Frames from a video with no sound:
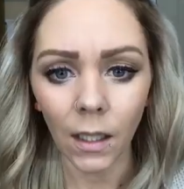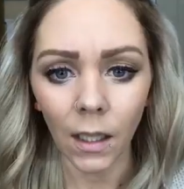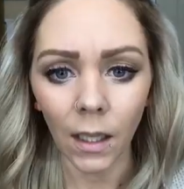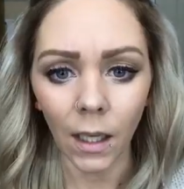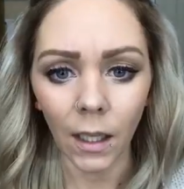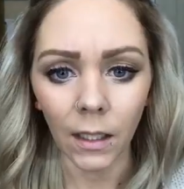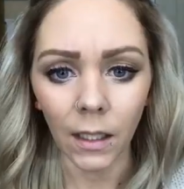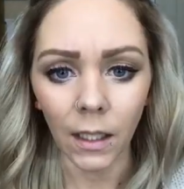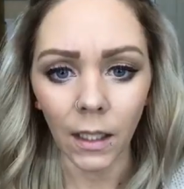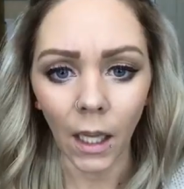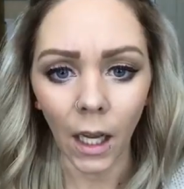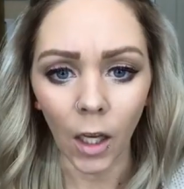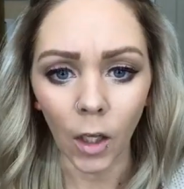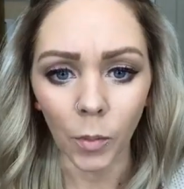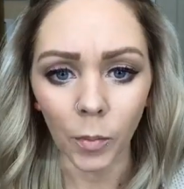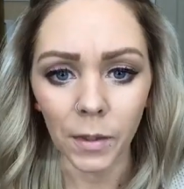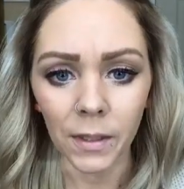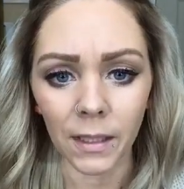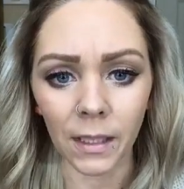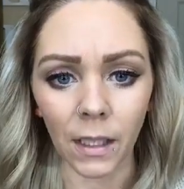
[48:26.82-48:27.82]
I need
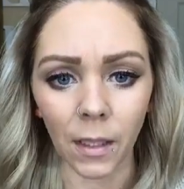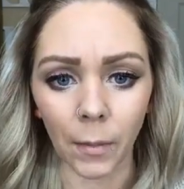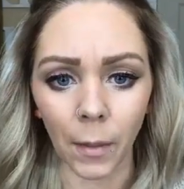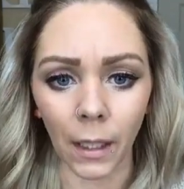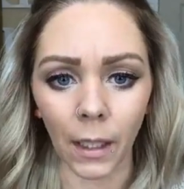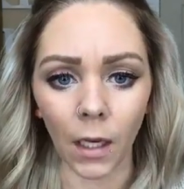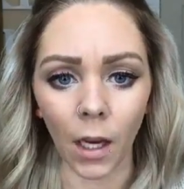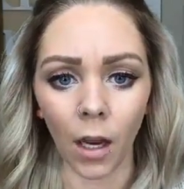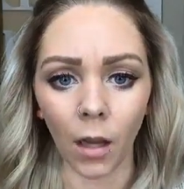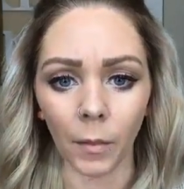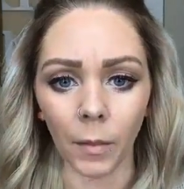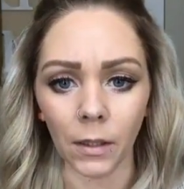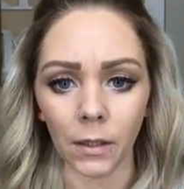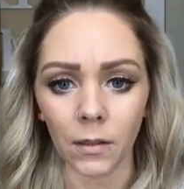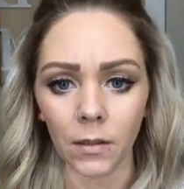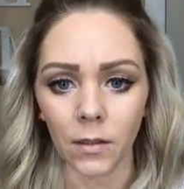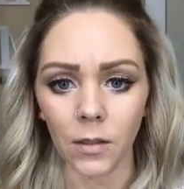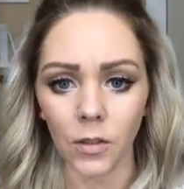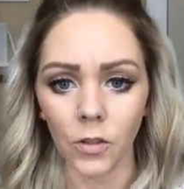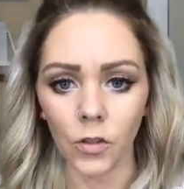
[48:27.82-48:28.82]
help seeing my comments
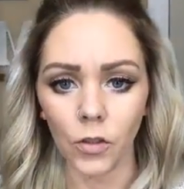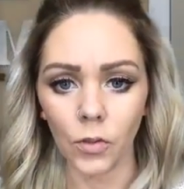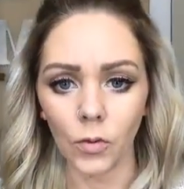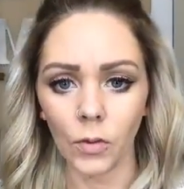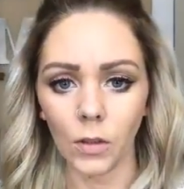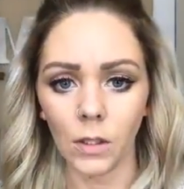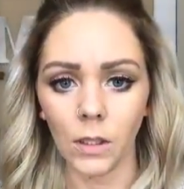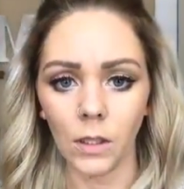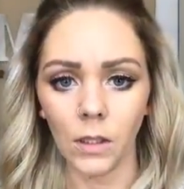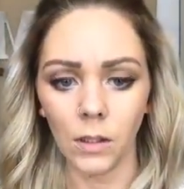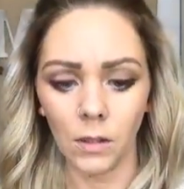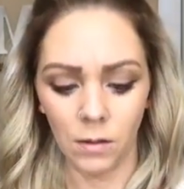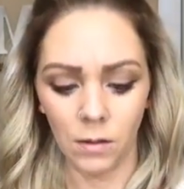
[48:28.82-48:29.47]
to Julie.